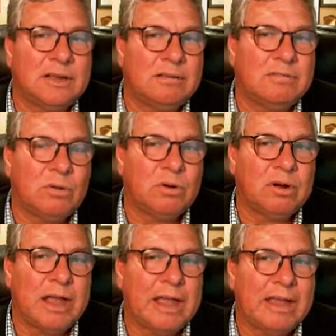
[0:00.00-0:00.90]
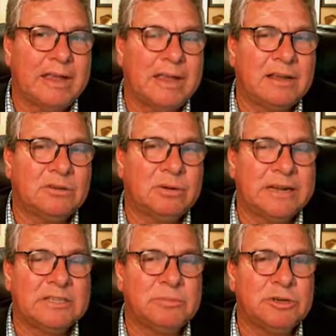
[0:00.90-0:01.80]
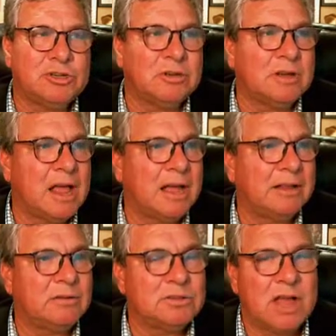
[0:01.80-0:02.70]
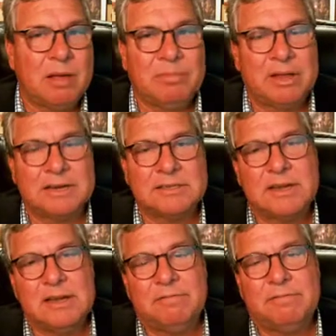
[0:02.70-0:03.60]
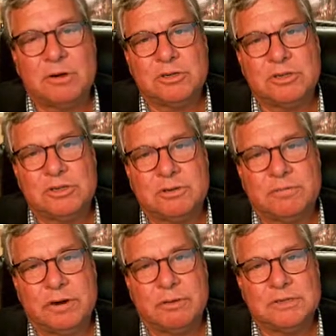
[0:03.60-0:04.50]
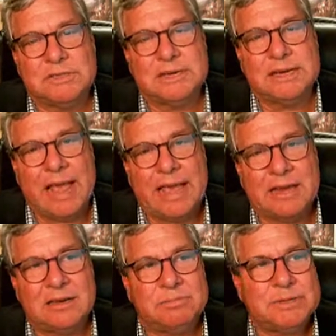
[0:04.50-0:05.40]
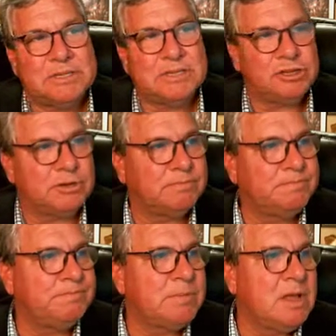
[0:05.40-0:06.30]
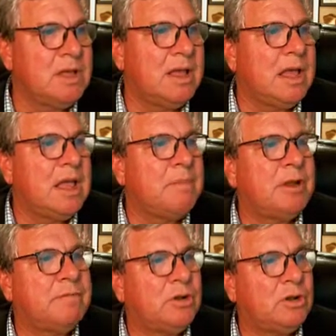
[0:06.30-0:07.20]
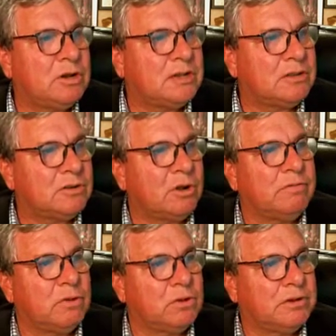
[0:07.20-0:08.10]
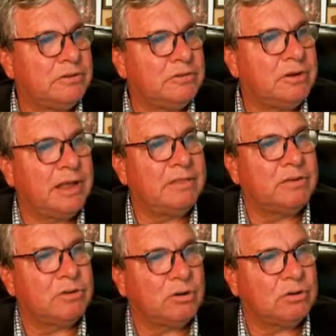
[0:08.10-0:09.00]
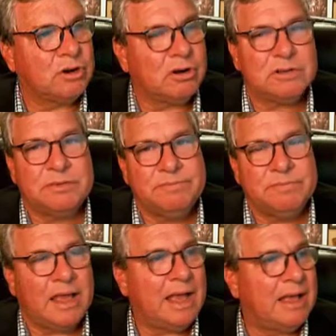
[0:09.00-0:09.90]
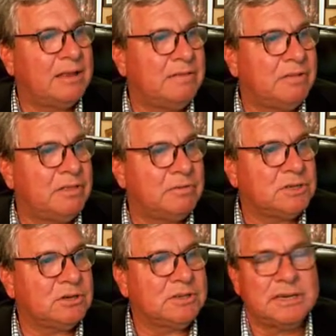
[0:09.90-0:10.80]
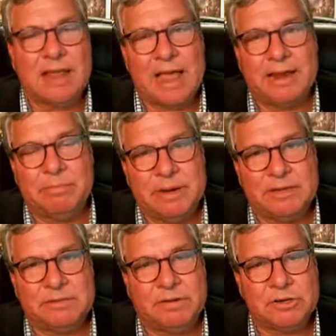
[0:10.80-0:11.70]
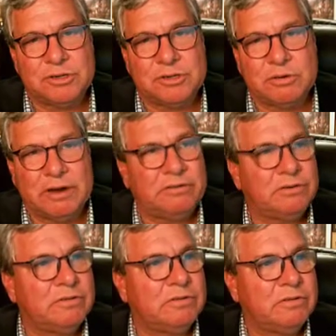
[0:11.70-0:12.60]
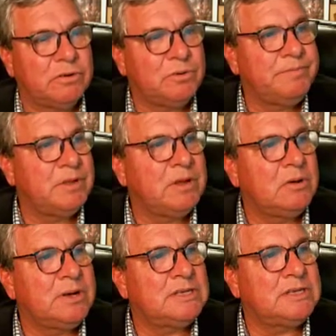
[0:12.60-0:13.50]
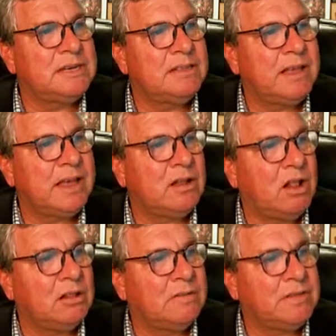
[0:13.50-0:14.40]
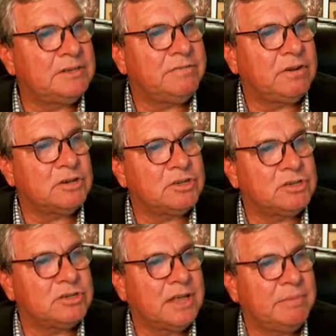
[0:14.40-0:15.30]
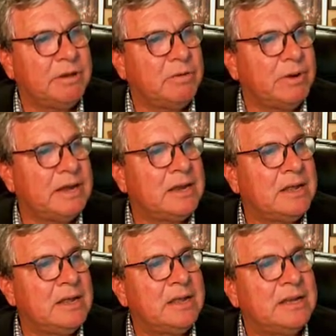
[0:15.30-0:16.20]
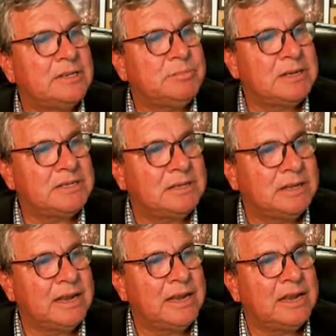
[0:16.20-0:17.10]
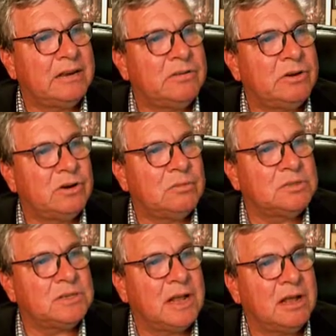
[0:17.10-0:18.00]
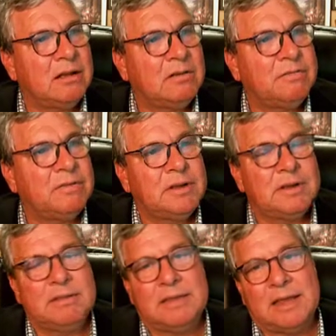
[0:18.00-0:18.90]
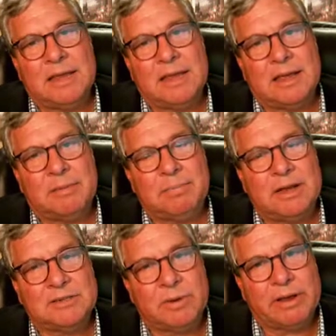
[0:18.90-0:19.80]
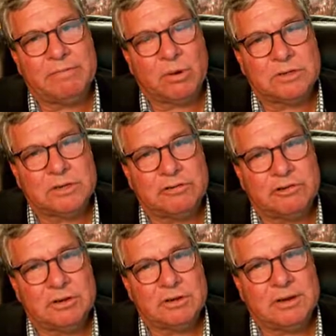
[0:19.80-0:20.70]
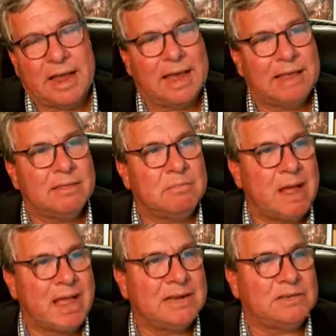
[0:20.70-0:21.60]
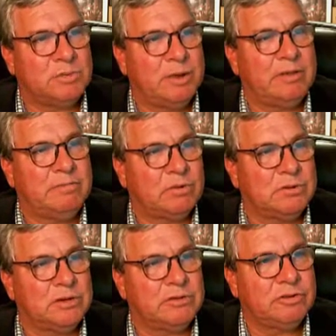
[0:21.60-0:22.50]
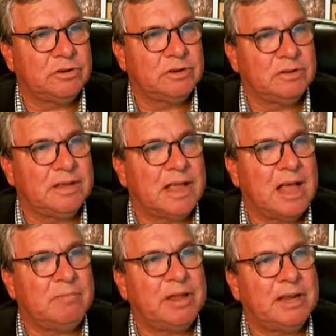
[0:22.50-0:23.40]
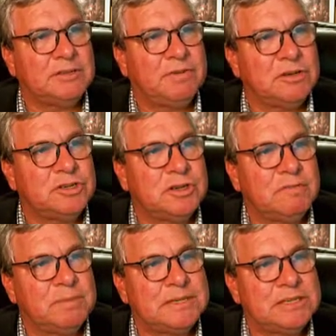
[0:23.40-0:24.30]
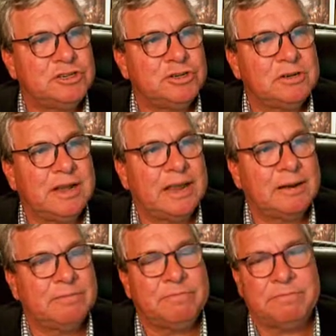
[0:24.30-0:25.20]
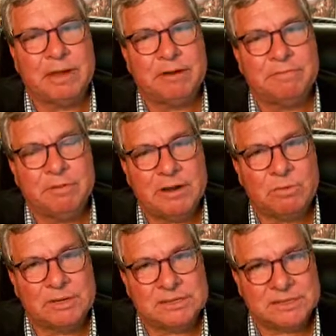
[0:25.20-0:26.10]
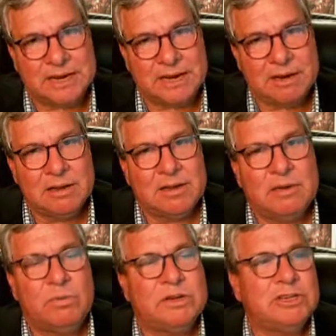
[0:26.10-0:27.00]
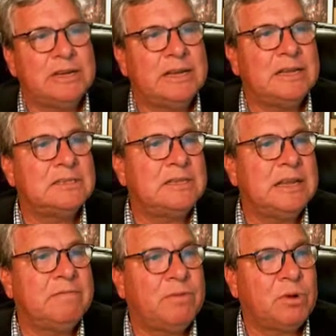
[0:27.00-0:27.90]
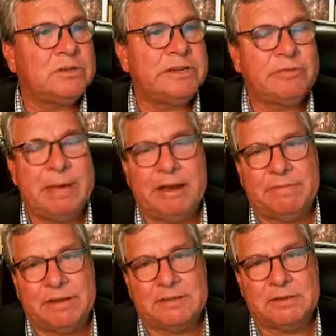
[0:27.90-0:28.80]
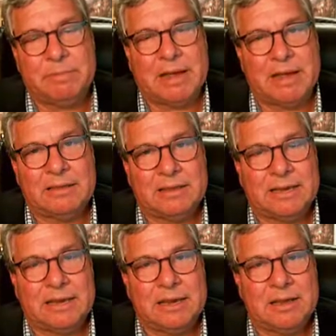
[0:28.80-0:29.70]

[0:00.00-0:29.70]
for a transmission line, those complex functions of frequency and position. But if we look at the total voltage and the total current, and even the resulting line impedance function, the ratio of the two, we see that all of these functions can be written explicitly in terms of the plus wave voltage and the minus wave voltage. The complex function of position and frequency, which is the voltage manifested by the